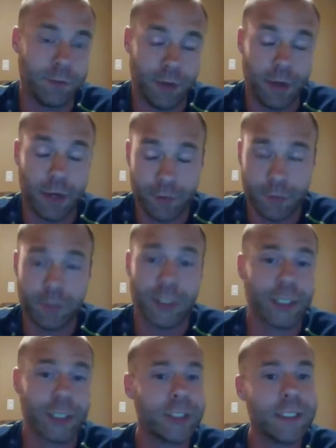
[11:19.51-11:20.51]

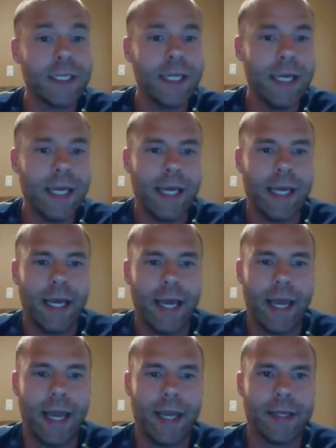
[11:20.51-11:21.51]
objection,
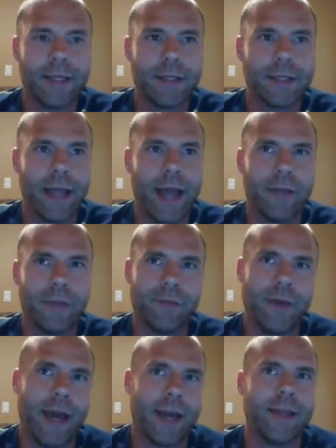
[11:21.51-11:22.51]
and the
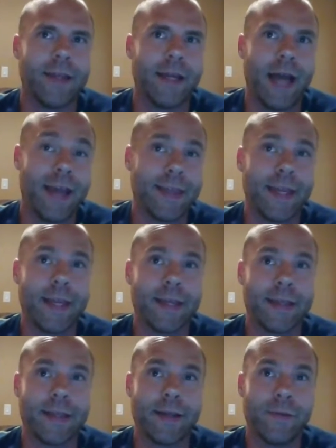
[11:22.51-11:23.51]
fact that I think
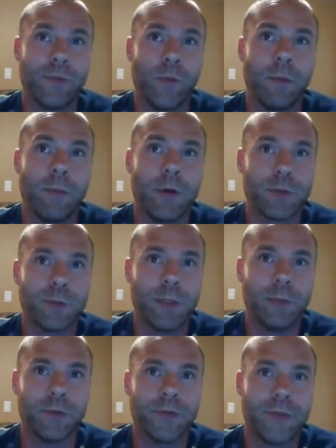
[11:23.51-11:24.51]
that what most
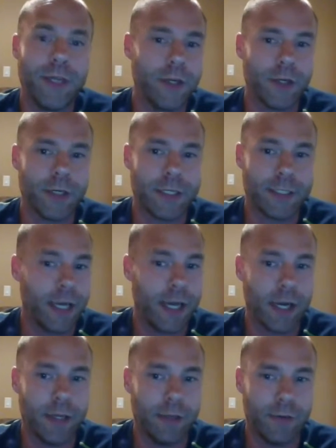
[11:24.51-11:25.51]
people fear is not
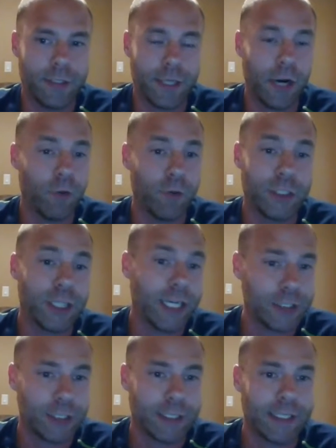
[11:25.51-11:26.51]

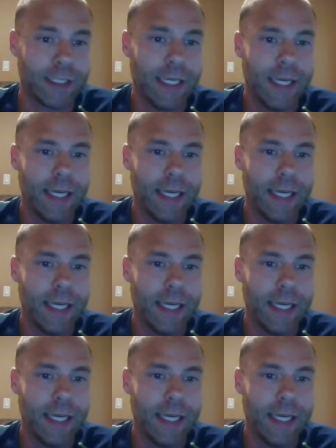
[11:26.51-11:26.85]
rejection.